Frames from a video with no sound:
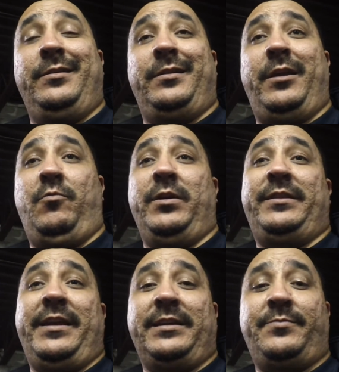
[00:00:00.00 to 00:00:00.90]
and
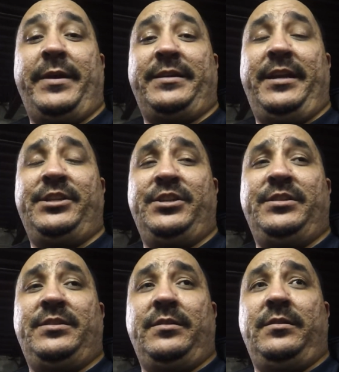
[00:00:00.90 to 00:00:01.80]
what the
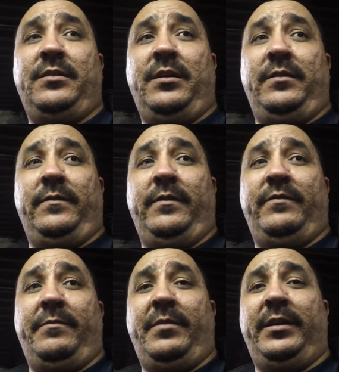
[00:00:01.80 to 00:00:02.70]
expectations
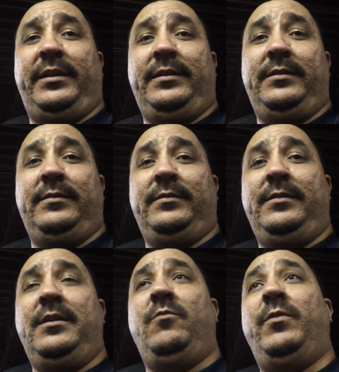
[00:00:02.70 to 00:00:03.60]
of the money,
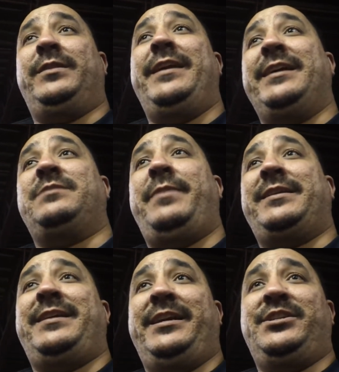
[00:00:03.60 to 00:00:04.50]
what the
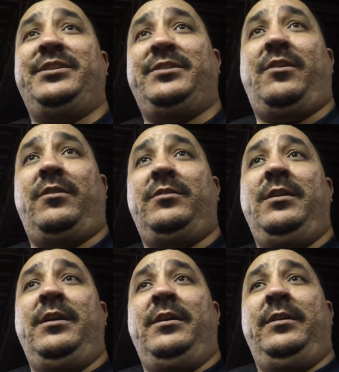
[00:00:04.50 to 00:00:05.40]
expectations are